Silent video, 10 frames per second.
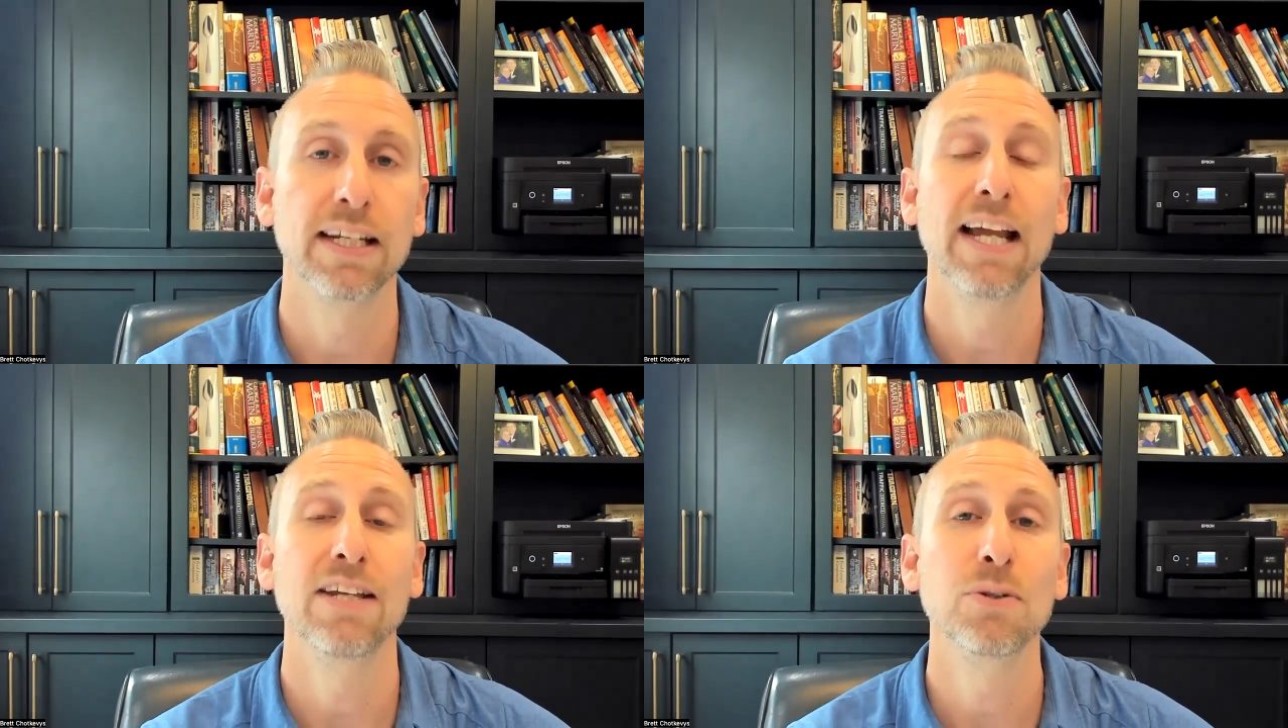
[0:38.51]

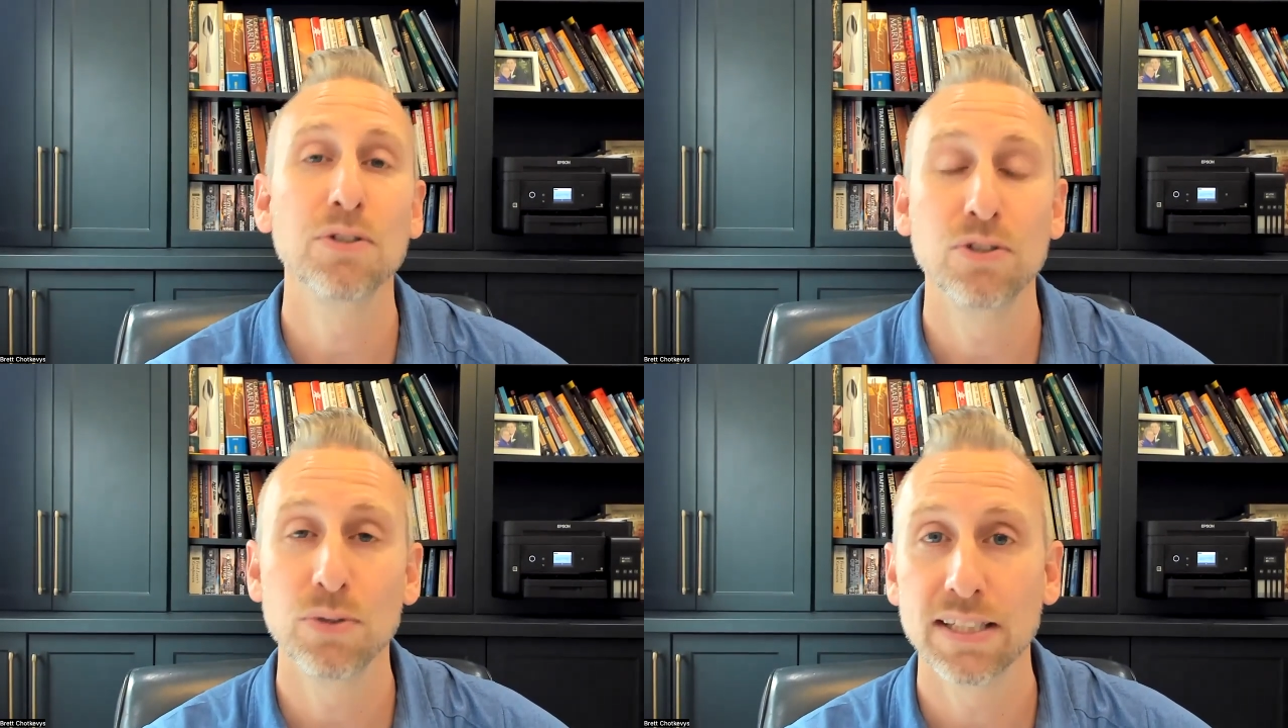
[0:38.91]
hey, you
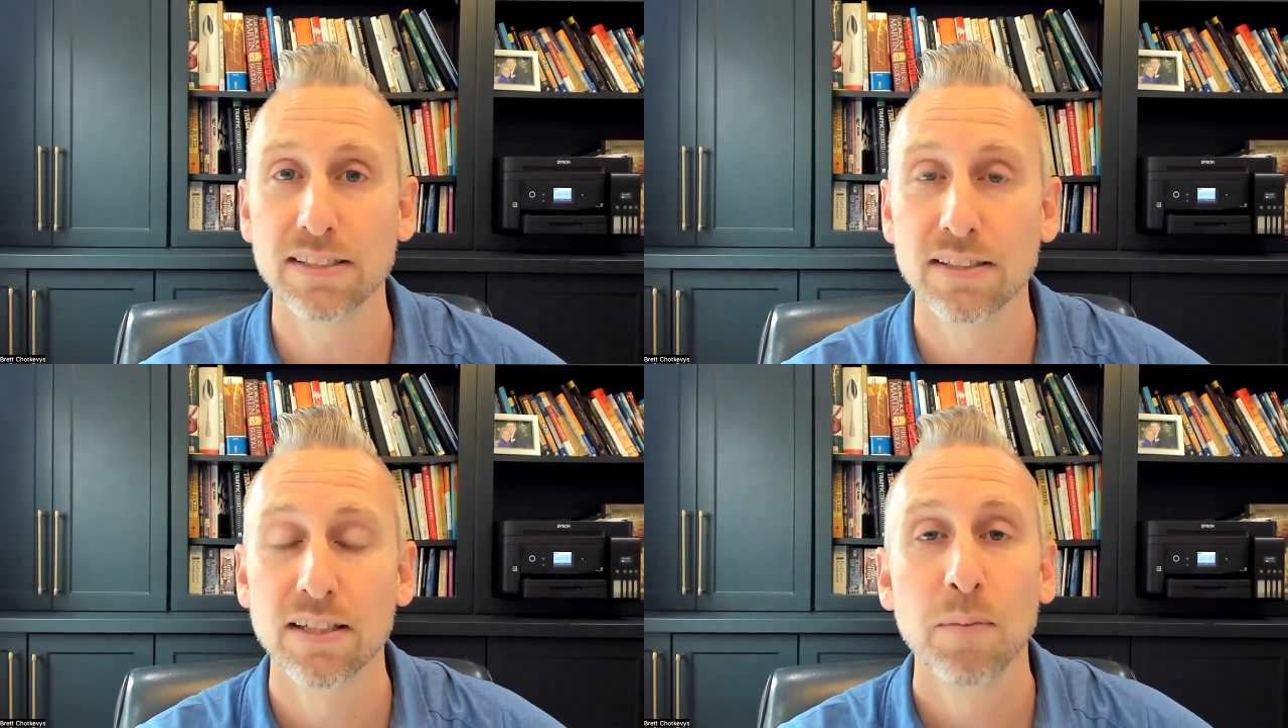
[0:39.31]
can do
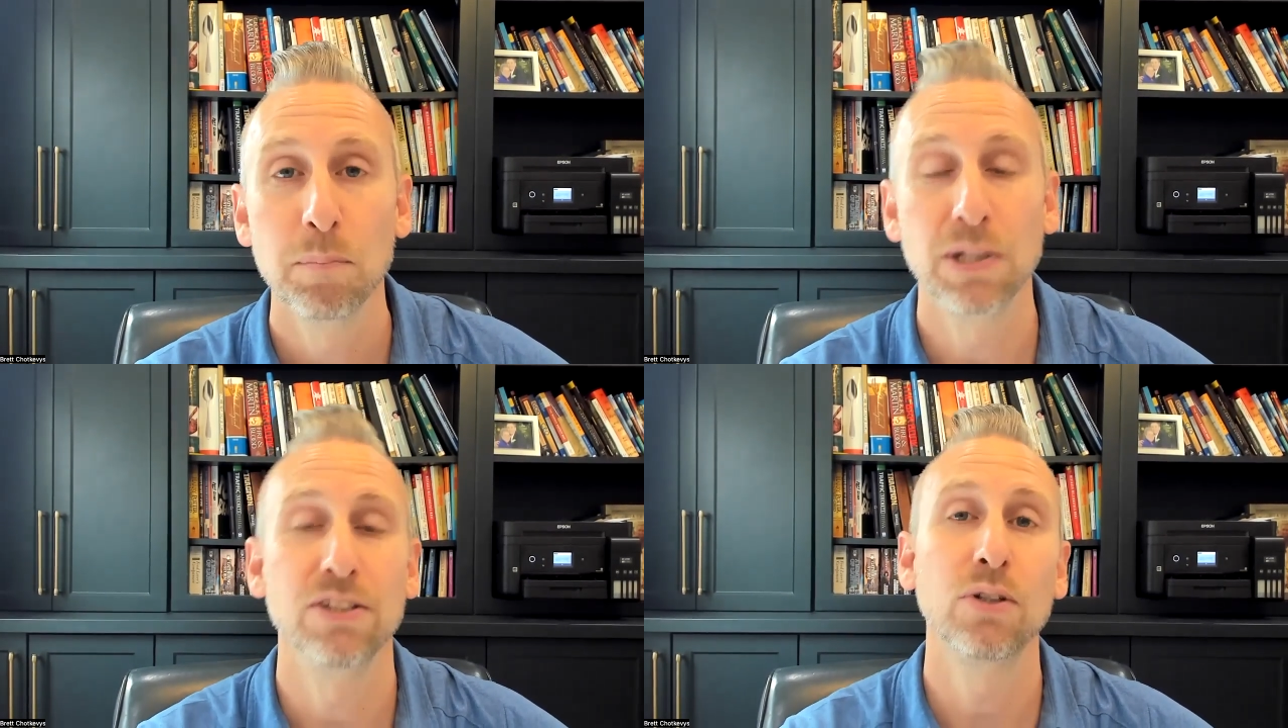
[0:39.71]
this,
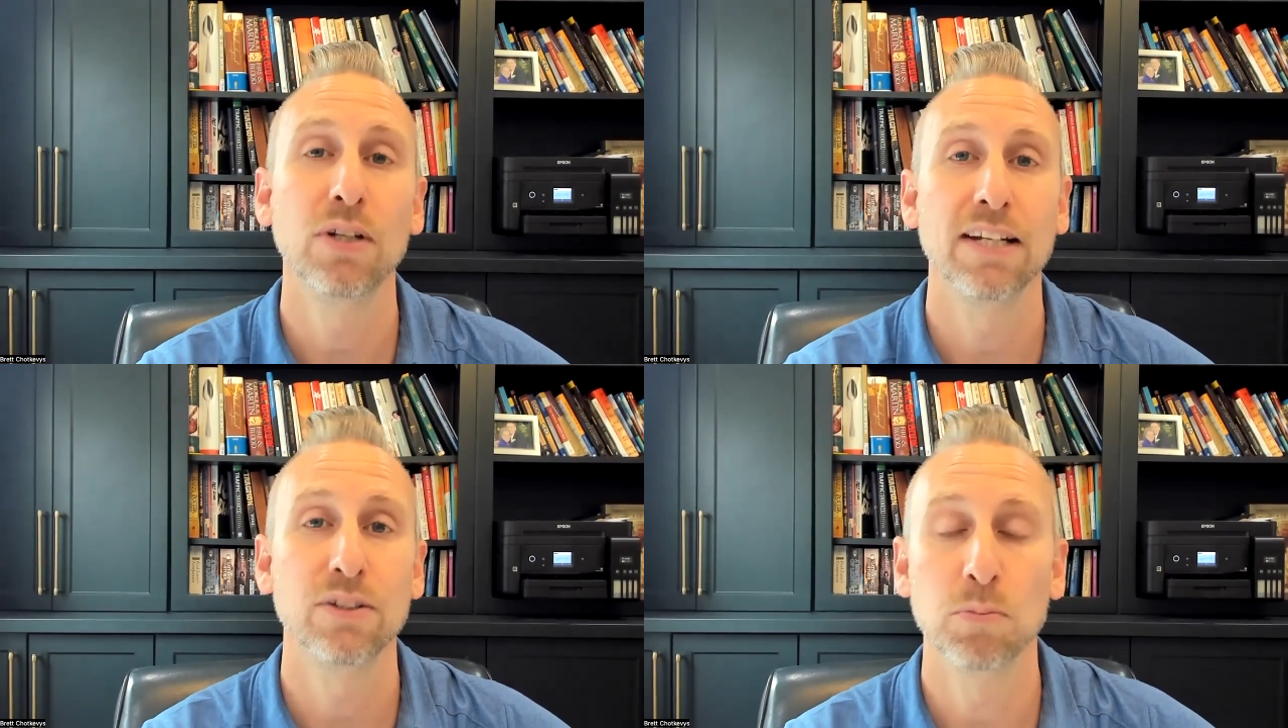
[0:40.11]
but you
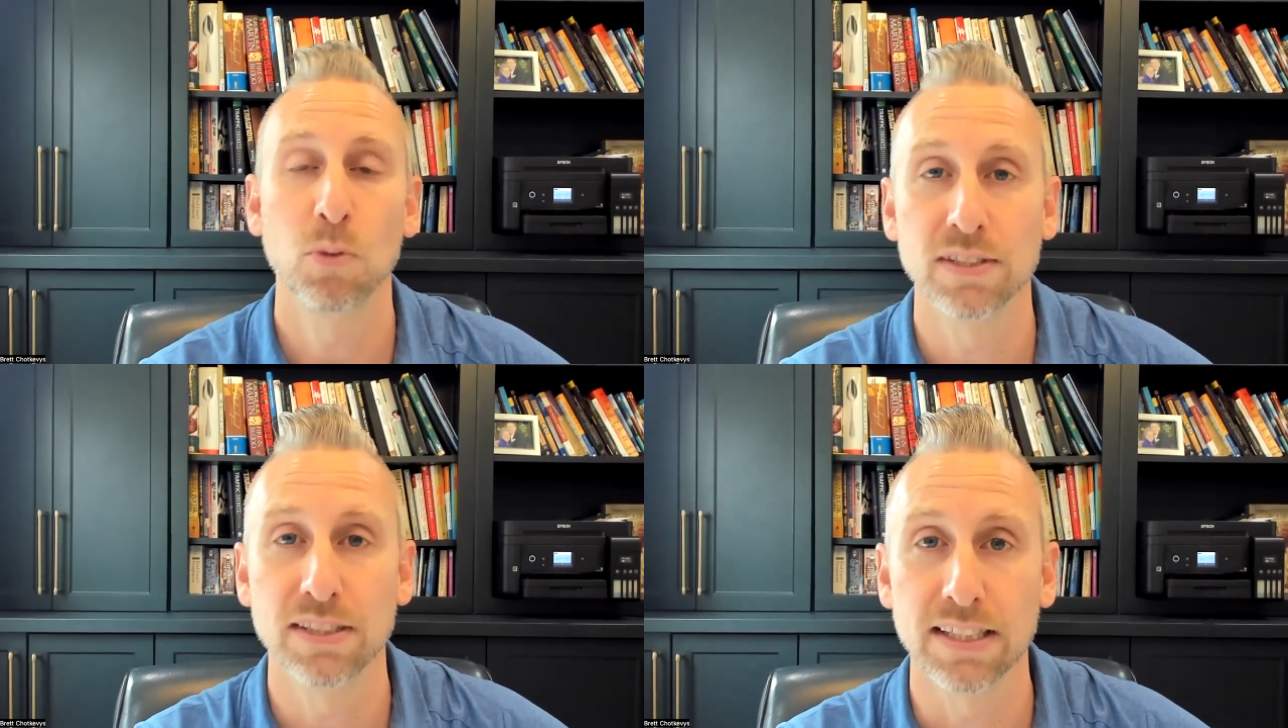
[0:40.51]
can't do it
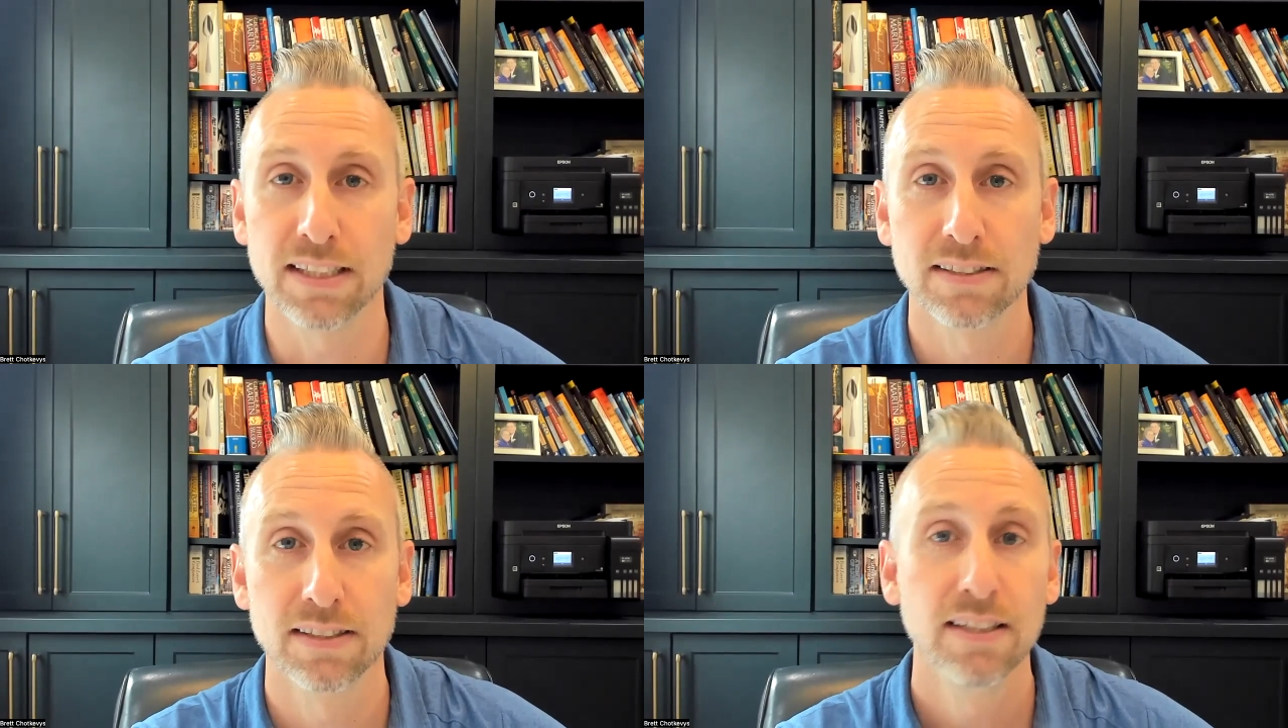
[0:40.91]
more than
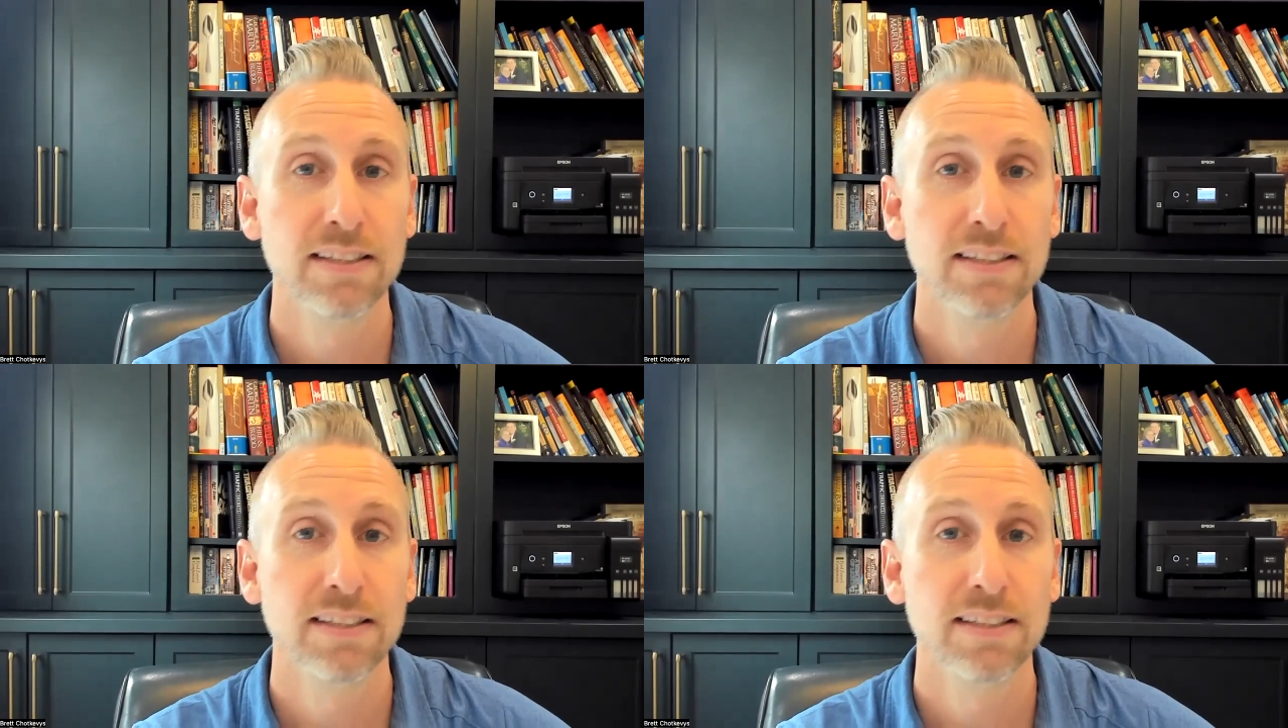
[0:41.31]
6.